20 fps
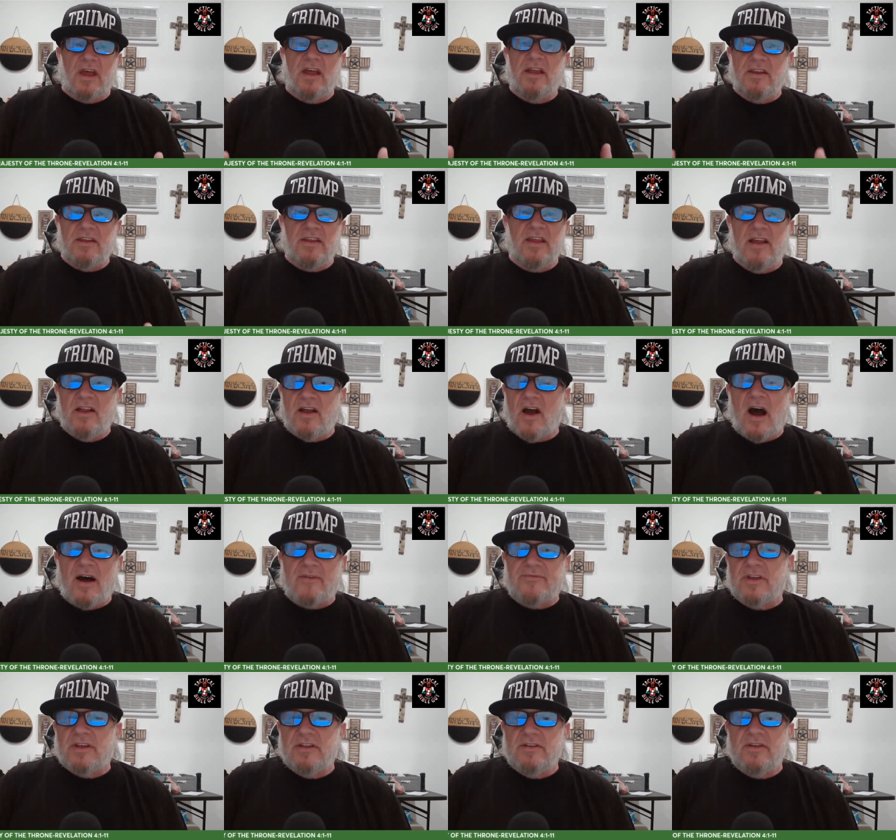and it
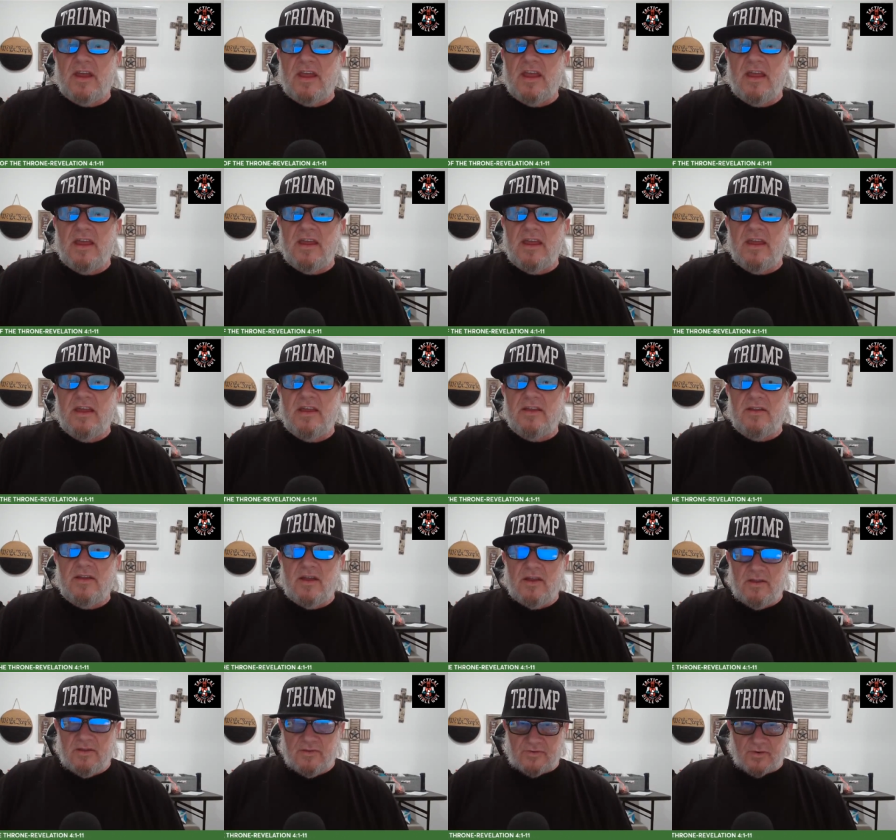often it, it,